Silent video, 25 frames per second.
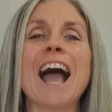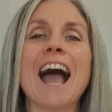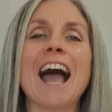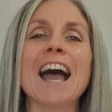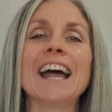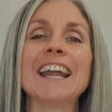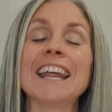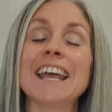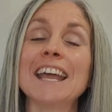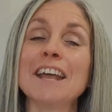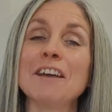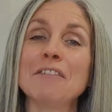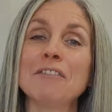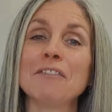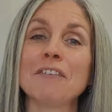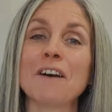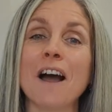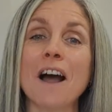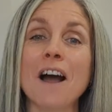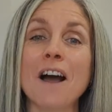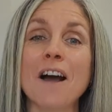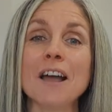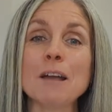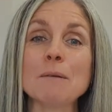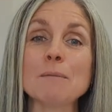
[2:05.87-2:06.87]
and if
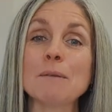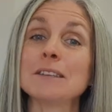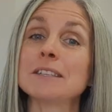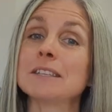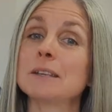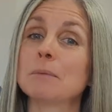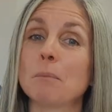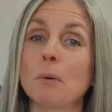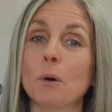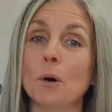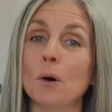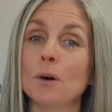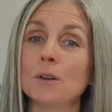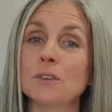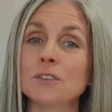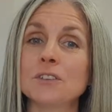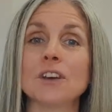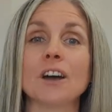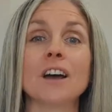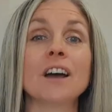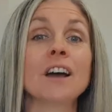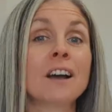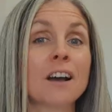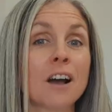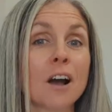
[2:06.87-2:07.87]
I'm a
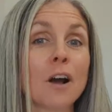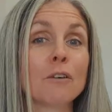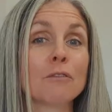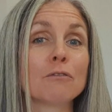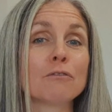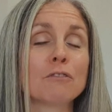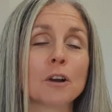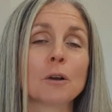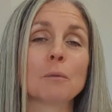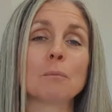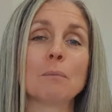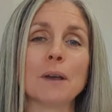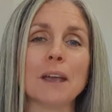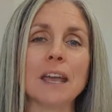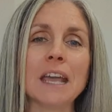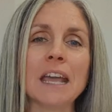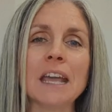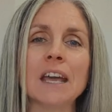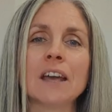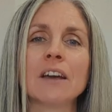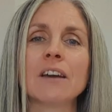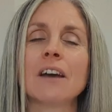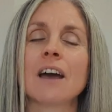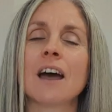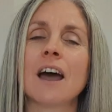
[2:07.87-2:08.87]
supporter of
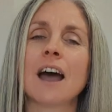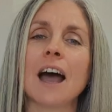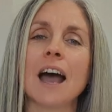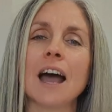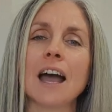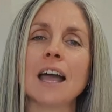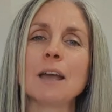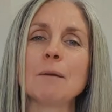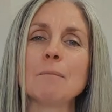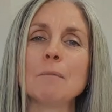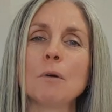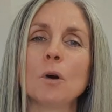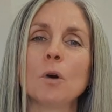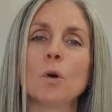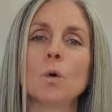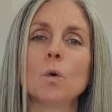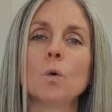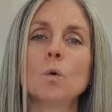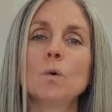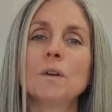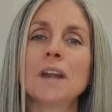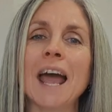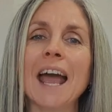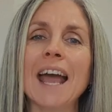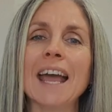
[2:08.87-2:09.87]
rugby, I'm
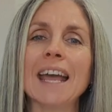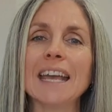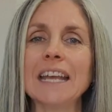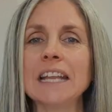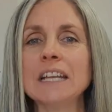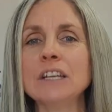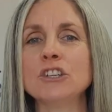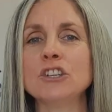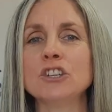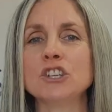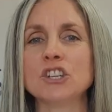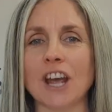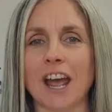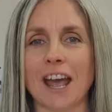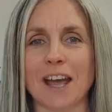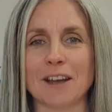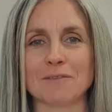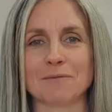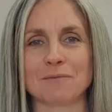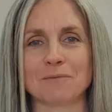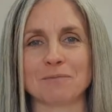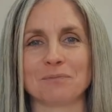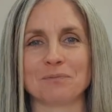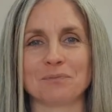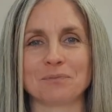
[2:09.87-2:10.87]
una hincha.
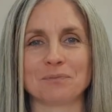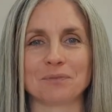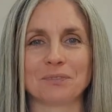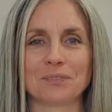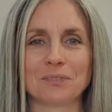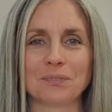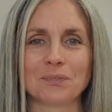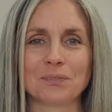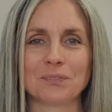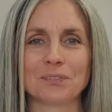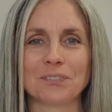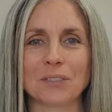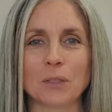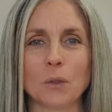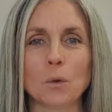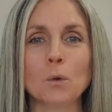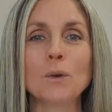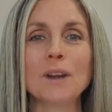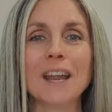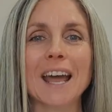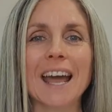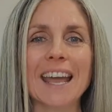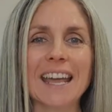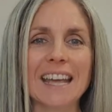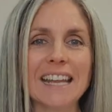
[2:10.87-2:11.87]

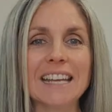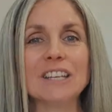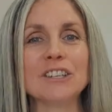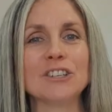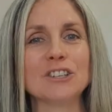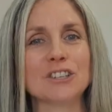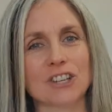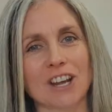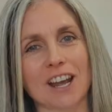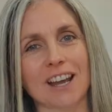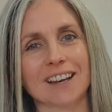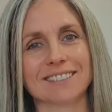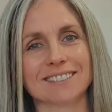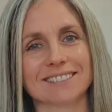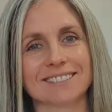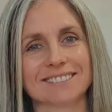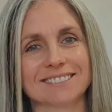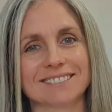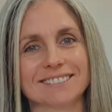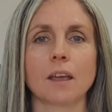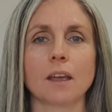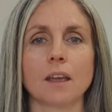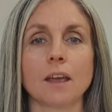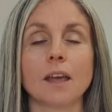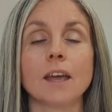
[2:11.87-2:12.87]
Una hincha.
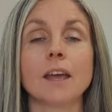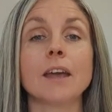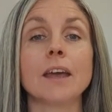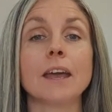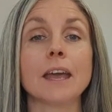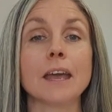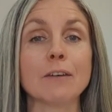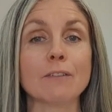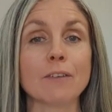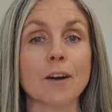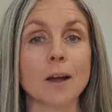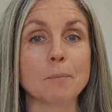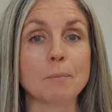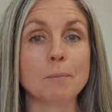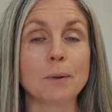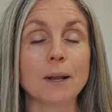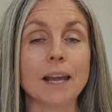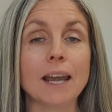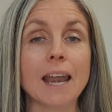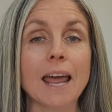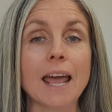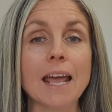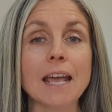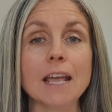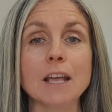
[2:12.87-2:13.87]
If I
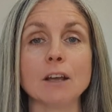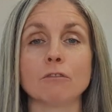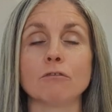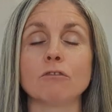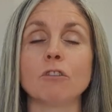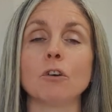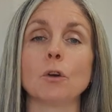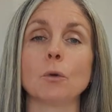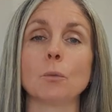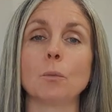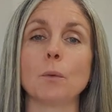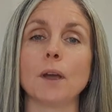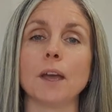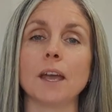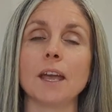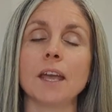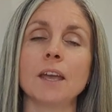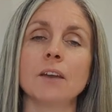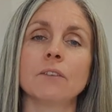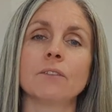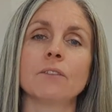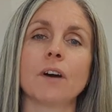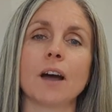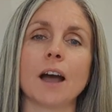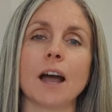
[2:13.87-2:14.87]
play
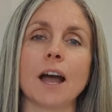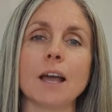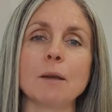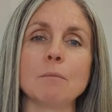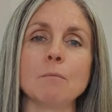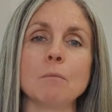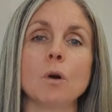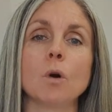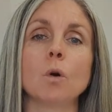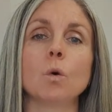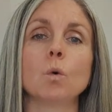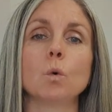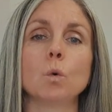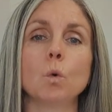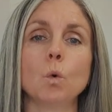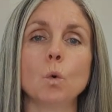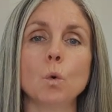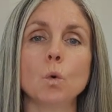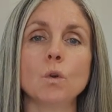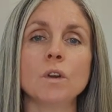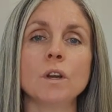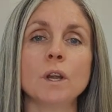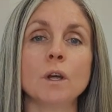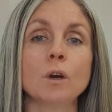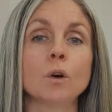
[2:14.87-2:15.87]
rugby, I'm
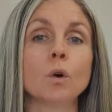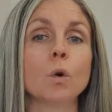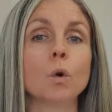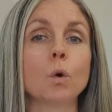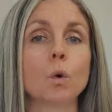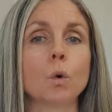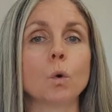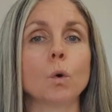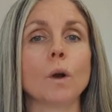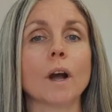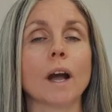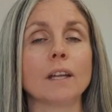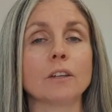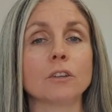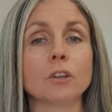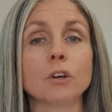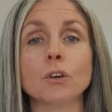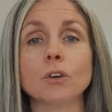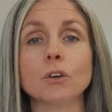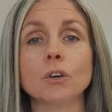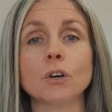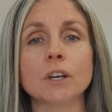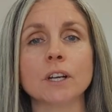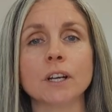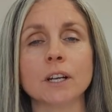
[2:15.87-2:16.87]
un
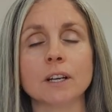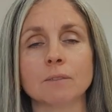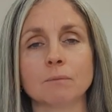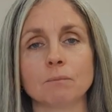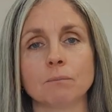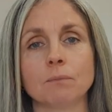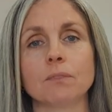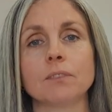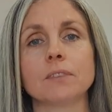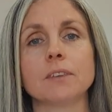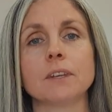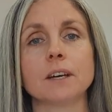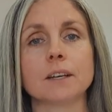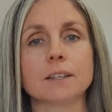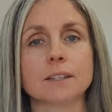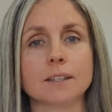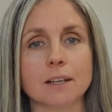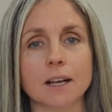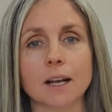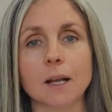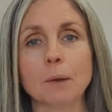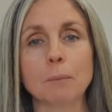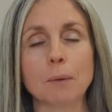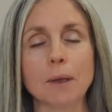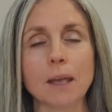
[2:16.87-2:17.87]
jugador de
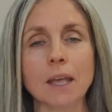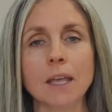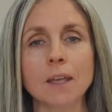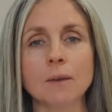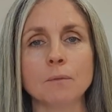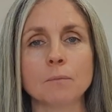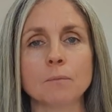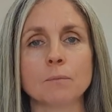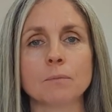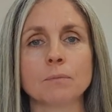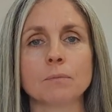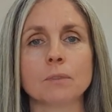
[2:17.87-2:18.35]
rugby